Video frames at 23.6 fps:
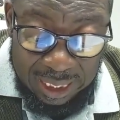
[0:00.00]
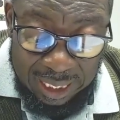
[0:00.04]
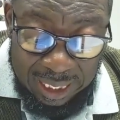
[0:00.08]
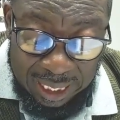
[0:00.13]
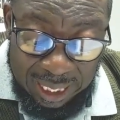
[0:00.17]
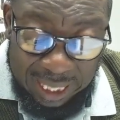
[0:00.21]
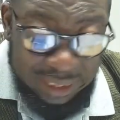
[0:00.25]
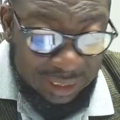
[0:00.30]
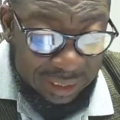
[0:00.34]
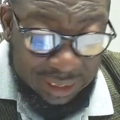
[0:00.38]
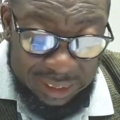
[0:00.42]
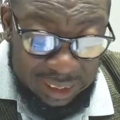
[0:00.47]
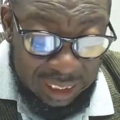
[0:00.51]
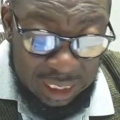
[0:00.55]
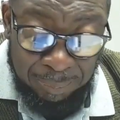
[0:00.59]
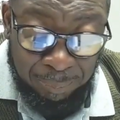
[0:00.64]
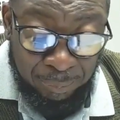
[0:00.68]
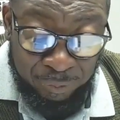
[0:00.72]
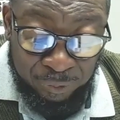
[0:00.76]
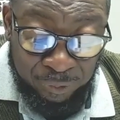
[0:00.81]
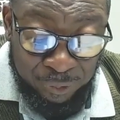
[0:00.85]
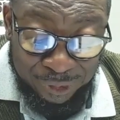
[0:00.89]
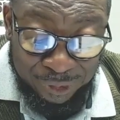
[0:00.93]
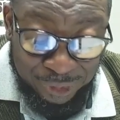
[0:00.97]
and leap
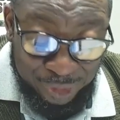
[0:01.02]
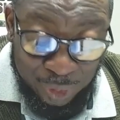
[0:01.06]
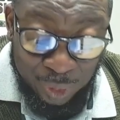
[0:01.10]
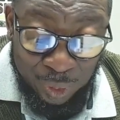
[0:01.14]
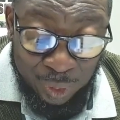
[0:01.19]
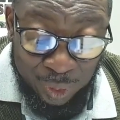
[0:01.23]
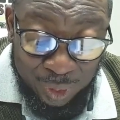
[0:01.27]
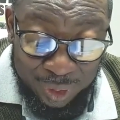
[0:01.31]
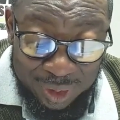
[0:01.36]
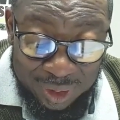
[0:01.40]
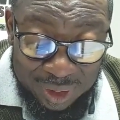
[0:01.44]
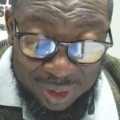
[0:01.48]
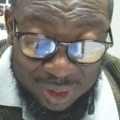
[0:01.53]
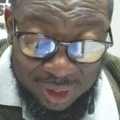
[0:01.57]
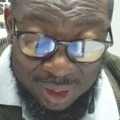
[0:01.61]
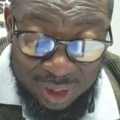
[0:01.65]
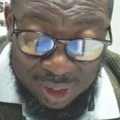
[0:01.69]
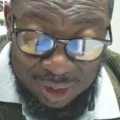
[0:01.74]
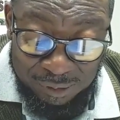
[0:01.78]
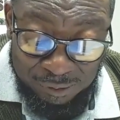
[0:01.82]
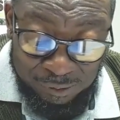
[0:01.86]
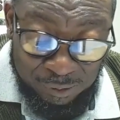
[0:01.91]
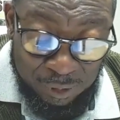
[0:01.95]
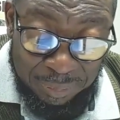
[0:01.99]
for joy,
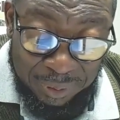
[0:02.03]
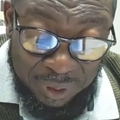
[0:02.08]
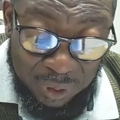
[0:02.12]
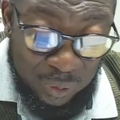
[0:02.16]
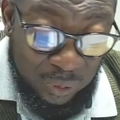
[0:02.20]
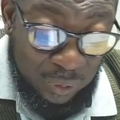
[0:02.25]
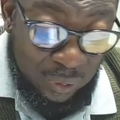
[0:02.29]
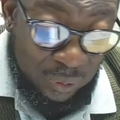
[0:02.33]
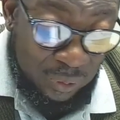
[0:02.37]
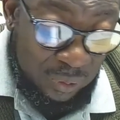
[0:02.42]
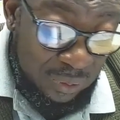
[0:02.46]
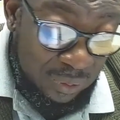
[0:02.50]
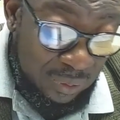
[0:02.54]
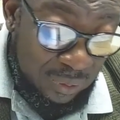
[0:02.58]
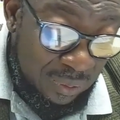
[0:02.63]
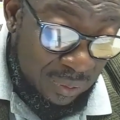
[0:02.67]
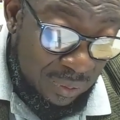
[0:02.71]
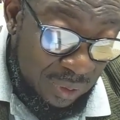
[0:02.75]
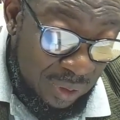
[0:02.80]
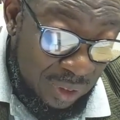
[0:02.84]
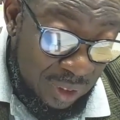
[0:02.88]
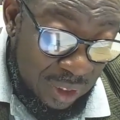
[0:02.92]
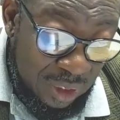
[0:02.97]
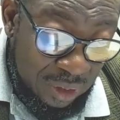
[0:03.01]
for behold,
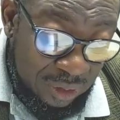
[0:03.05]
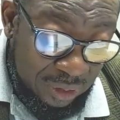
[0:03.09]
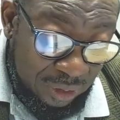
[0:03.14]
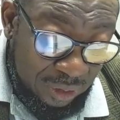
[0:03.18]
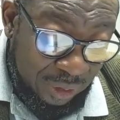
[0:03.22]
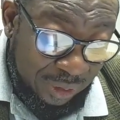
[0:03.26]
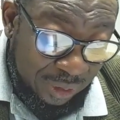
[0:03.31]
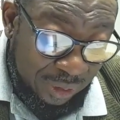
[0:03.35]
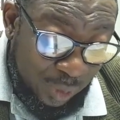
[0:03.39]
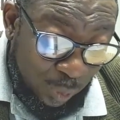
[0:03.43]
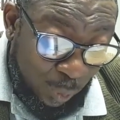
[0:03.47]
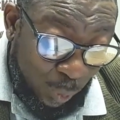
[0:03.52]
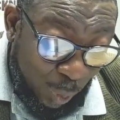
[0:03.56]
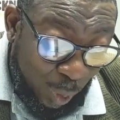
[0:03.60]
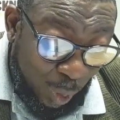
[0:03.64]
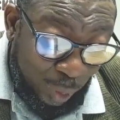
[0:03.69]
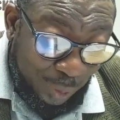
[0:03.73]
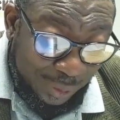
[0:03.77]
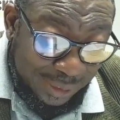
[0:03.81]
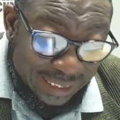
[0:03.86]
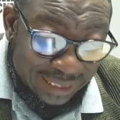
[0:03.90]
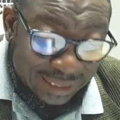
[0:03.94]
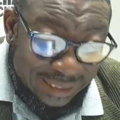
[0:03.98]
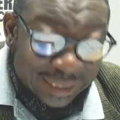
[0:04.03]
your
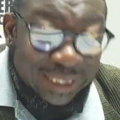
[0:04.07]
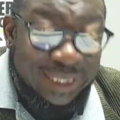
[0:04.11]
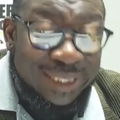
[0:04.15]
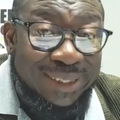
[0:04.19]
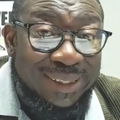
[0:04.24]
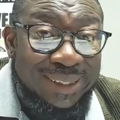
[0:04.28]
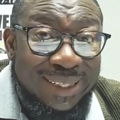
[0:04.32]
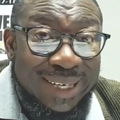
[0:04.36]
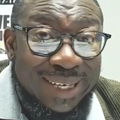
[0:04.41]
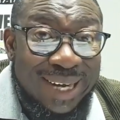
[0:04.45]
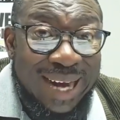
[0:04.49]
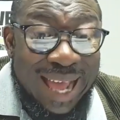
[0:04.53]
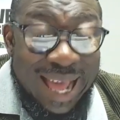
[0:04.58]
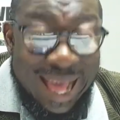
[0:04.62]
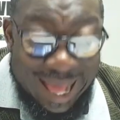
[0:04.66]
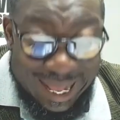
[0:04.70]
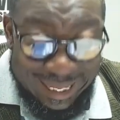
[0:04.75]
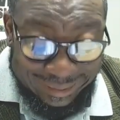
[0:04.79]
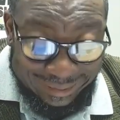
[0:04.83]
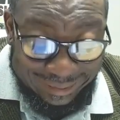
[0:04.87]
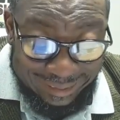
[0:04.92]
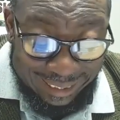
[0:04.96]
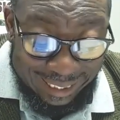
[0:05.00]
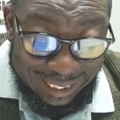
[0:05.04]
reward is
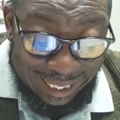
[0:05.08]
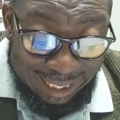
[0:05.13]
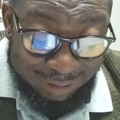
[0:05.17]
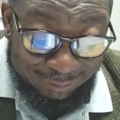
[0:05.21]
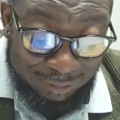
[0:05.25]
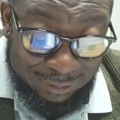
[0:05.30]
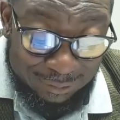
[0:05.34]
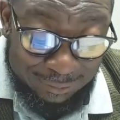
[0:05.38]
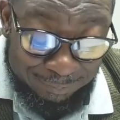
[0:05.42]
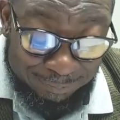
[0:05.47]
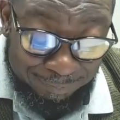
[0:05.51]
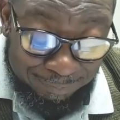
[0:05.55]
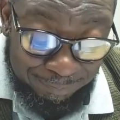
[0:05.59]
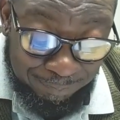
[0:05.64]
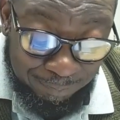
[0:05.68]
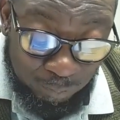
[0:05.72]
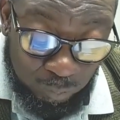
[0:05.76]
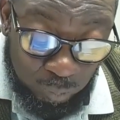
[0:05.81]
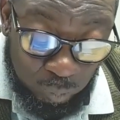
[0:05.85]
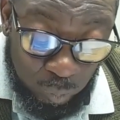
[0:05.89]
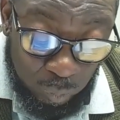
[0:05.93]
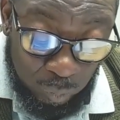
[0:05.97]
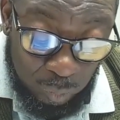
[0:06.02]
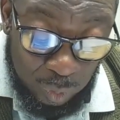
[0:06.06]
great in
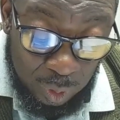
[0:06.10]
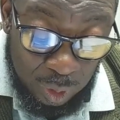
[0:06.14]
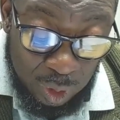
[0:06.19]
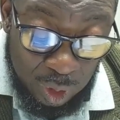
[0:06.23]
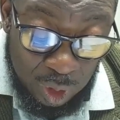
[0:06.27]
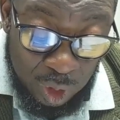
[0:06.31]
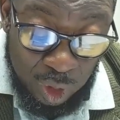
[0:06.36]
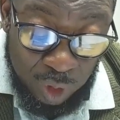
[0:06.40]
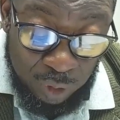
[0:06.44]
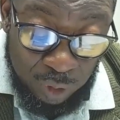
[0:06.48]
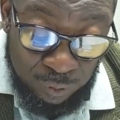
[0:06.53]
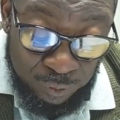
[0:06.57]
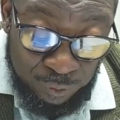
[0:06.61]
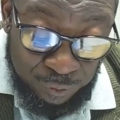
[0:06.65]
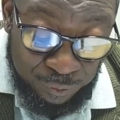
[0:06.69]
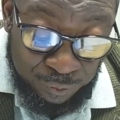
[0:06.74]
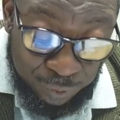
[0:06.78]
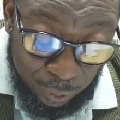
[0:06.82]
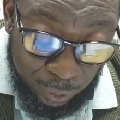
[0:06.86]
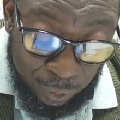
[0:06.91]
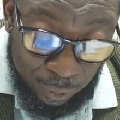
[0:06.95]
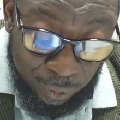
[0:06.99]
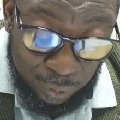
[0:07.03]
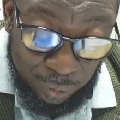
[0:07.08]
heaven,
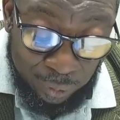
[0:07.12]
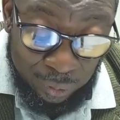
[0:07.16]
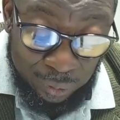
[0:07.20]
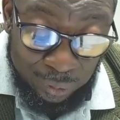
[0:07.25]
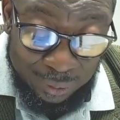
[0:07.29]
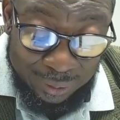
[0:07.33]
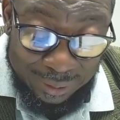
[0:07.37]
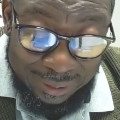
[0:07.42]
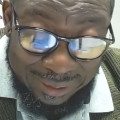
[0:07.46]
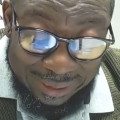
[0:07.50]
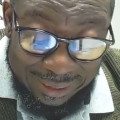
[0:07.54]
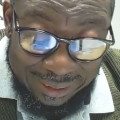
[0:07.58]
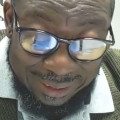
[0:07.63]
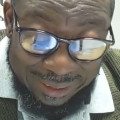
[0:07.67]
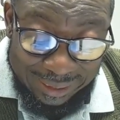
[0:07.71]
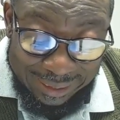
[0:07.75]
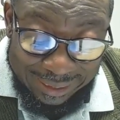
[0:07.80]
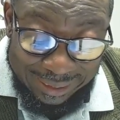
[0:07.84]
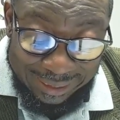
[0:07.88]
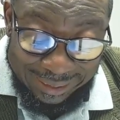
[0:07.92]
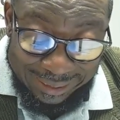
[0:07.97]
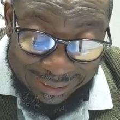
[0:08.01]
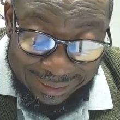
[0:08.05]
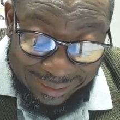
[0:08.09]
for
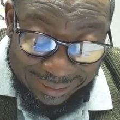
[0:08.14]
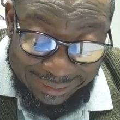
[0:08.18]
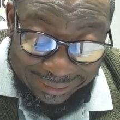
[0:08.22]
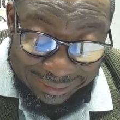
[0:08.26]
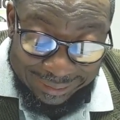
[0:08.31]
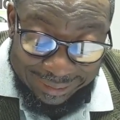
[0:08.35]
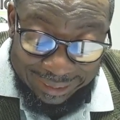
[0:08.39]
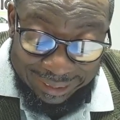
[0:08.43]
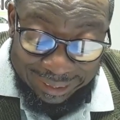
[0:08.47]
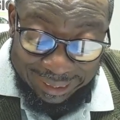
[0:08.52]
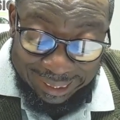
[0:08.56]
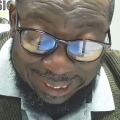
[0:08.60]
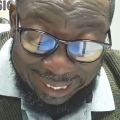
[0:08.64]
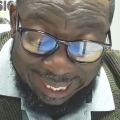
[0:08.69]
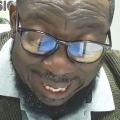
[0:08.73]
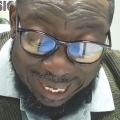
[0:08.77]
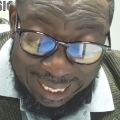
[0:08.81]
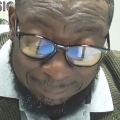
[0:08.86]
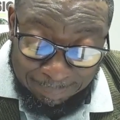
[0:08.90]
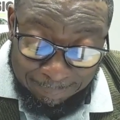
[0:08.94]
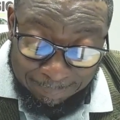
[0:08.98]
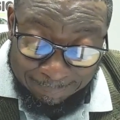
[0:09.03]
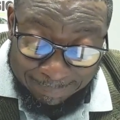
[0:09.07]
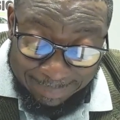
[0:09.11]
in the
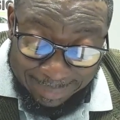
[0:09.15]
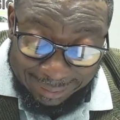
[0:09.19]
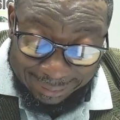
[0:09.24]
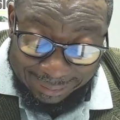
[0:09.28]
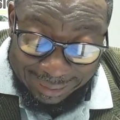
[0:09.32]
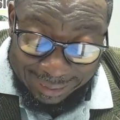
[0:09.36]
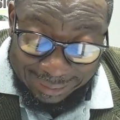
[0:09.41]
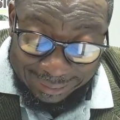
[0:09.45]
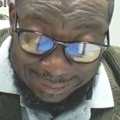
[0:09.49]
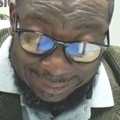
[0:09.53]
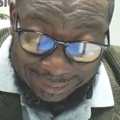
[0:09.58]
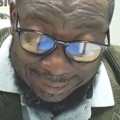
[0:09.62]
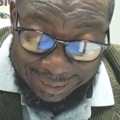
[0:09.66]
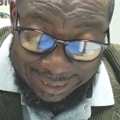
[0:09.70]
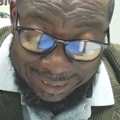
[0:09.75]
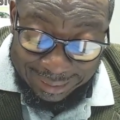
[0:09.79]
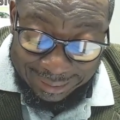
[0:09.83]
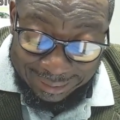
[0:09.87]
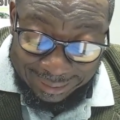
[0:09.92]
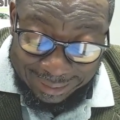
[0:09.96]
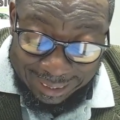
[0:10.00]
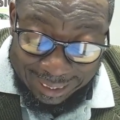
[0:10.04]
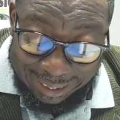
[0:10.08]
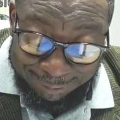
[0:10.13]
like manner
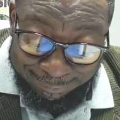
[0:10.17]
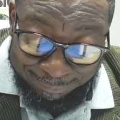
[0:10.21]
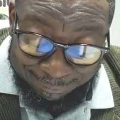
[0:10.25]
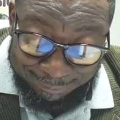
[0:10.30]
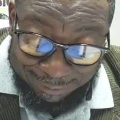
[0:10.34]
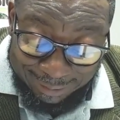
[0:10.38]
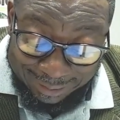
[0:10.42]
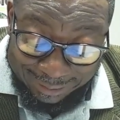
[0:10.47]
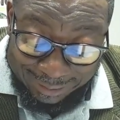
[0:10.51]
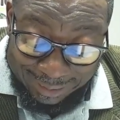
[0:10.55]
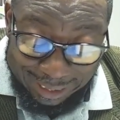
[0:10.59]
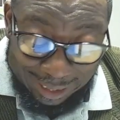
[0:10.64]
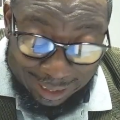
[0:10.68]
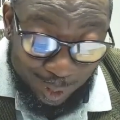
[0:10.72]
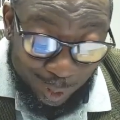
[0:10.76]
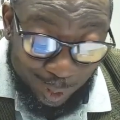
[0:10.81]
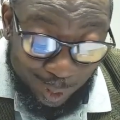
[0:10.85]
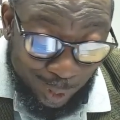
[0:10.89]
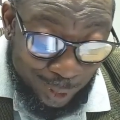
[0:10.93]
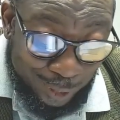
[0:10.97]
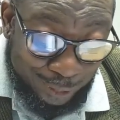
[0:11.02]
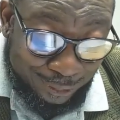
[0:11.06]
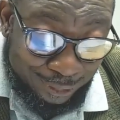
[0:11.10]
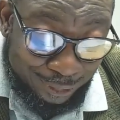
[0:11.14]
did their father
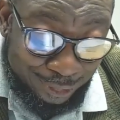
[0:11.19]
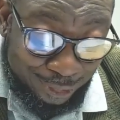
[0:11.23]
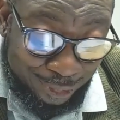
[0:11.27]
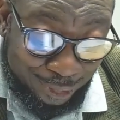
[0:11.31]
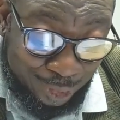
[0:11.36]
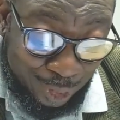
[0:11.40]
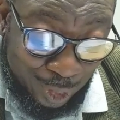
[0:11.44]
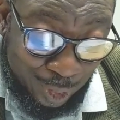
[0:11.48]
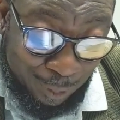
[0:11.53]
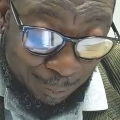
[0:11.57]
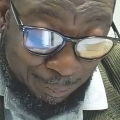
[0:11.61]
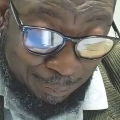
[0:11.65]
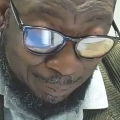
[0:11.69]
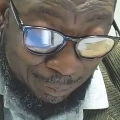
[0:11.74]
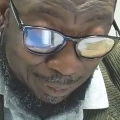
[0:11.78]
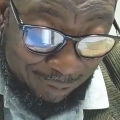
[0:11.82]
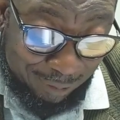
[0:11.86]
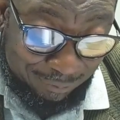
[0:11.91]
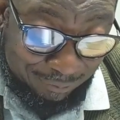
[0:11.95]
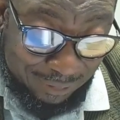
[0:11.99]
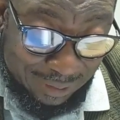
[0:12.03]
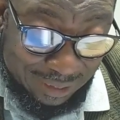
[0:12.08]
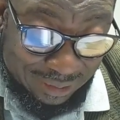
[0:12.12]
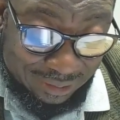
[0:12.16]
unto
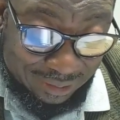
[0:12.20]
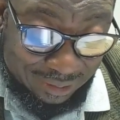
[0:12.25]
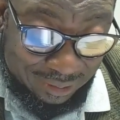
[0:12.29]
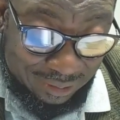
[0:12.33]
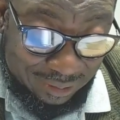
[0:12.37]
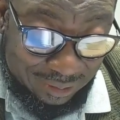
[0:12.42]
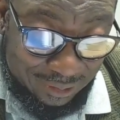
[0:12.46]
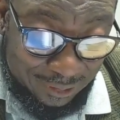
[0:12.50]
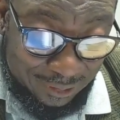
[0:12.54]
prophets.